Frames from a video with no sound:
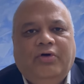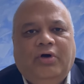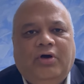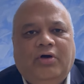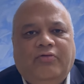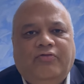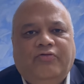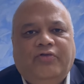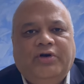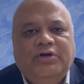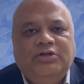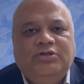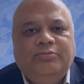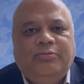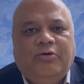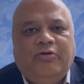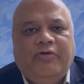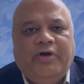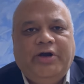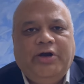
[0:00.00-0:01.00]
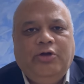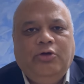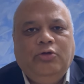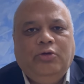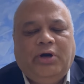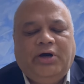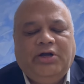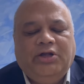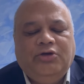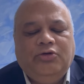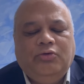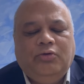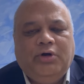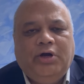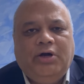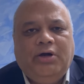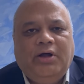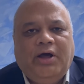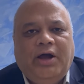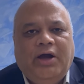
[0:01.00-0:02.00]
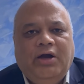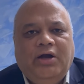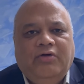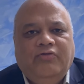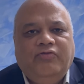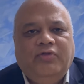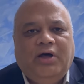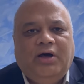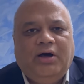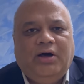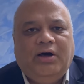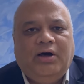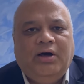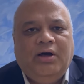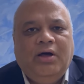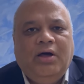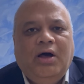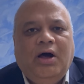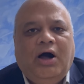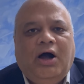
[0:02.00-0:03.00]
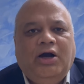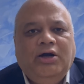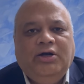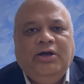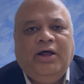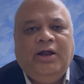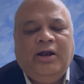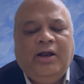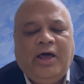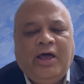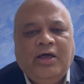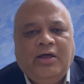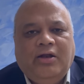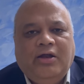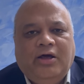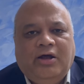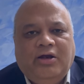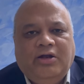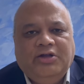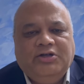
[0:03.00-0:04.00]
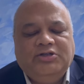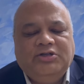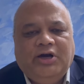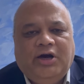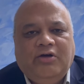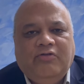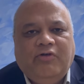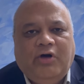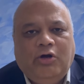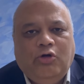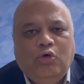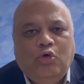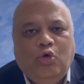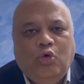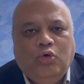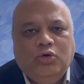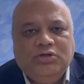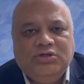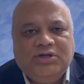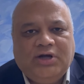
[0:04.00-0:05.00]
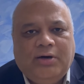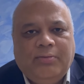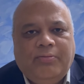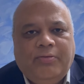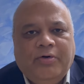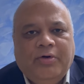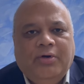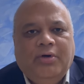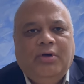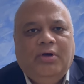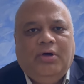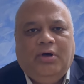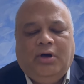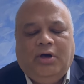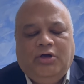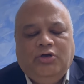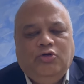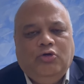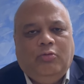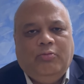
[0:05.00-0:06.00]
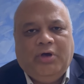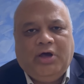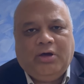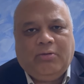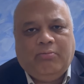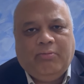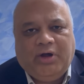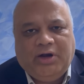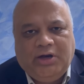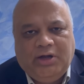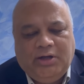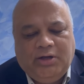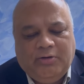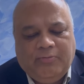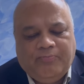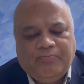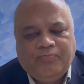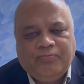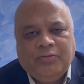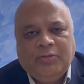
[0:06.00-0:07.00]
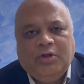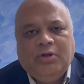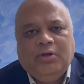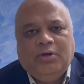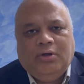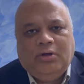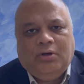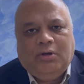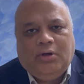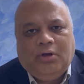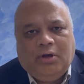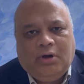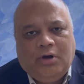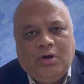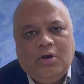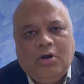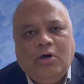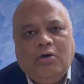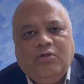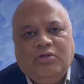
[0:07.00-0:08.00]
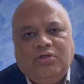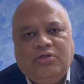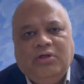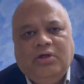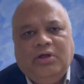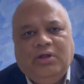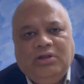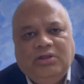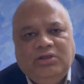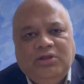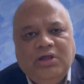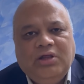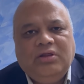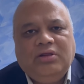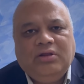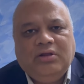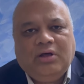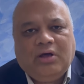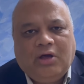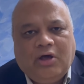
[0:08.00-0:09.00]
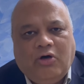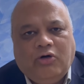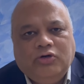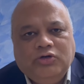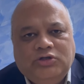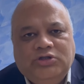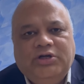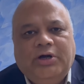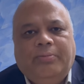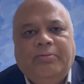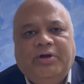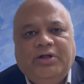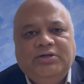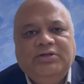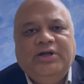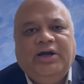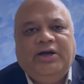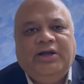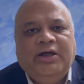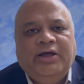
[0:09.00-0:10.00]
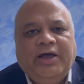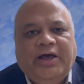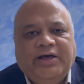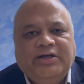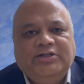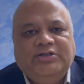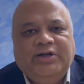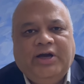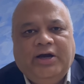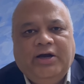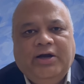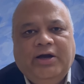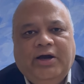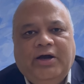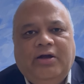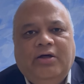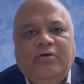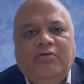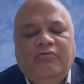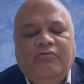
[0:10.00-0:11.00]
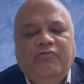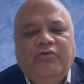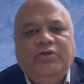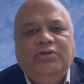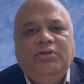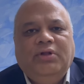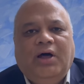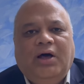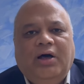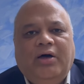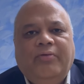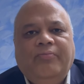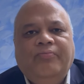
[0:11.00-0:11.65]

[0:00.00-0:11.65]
funds provide you that unit, and if the underlying real estate value goes up, you make money. Now this concept is getting extended with the